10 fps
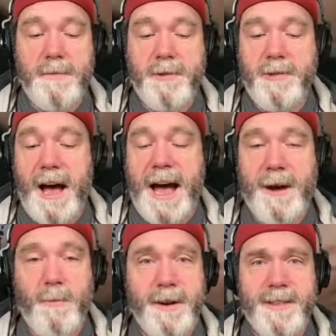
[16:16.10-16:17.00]
I
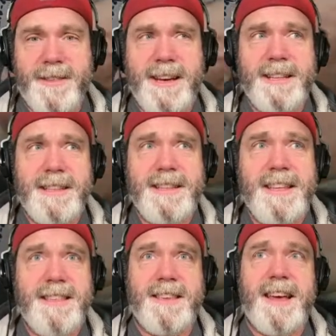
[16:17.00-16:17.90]
want to say that
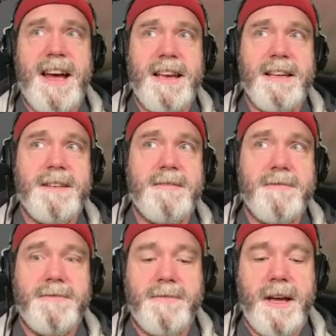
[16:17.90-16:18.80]
this kind
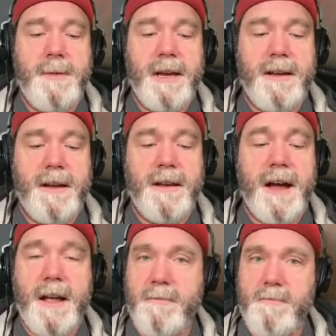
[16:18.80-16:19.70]
of,
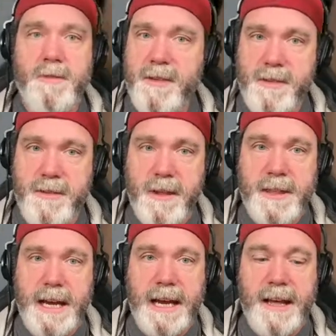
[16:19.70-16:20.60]
this is
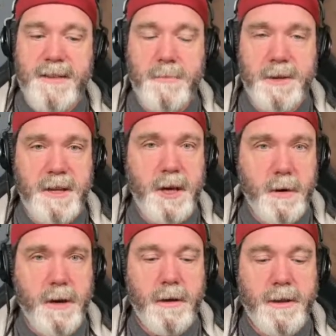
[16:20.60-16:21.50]
nothing against the
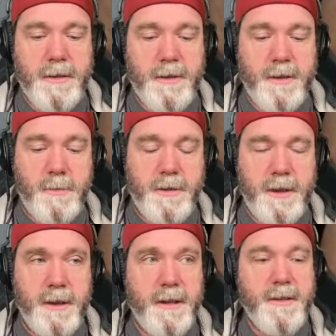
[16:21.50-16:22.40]
material that's within
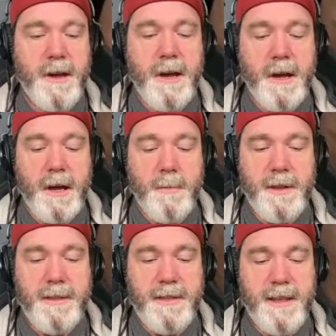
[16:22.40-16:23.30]
this, but
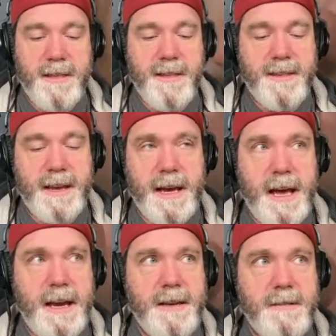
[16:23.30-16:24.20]
this is
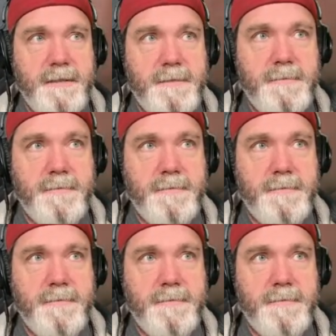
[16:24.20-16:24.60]
kind of,